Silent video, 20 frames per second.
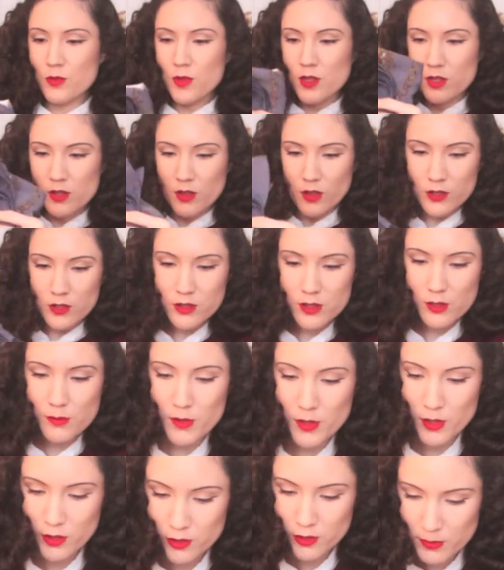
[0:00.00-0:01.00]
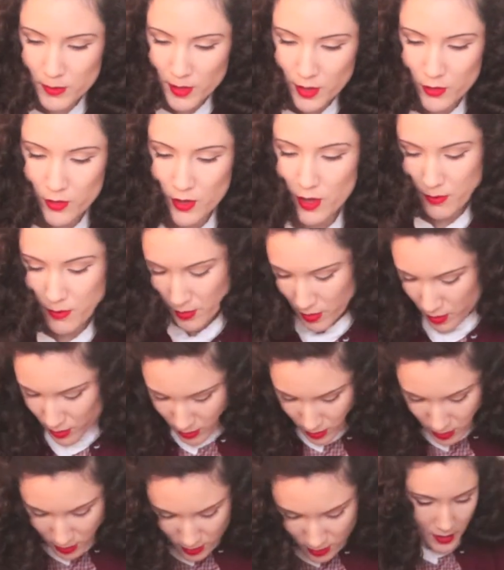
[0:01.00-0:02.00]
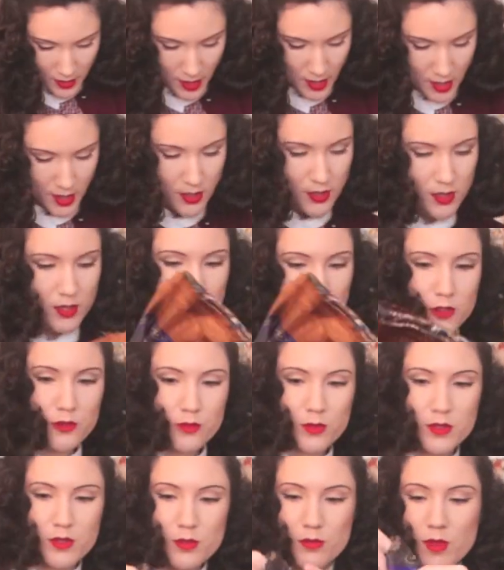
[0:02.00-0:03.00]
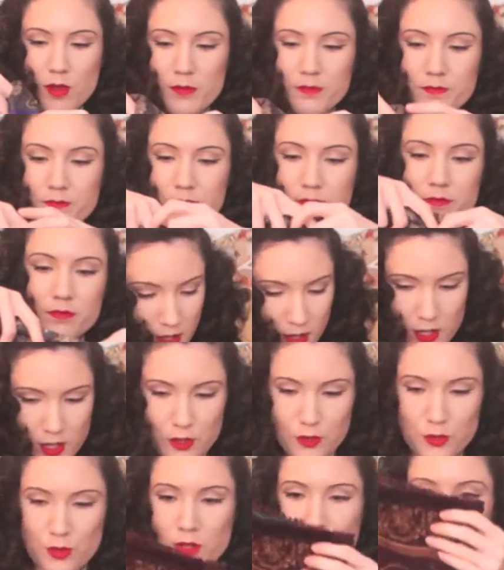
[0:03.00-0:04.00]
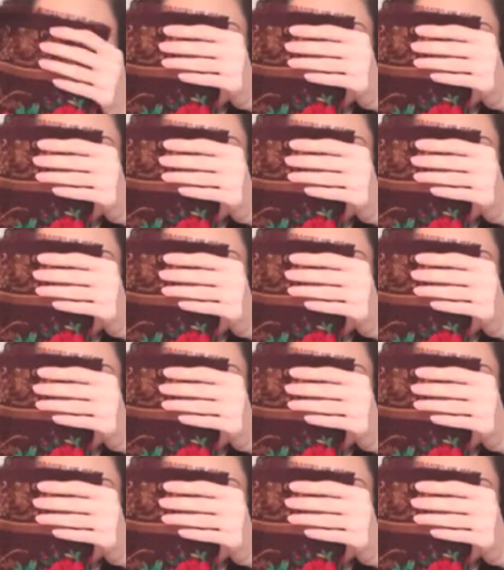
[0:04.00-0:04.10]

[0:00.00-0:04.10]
one also belonged to my grandmother, and this one as well. This one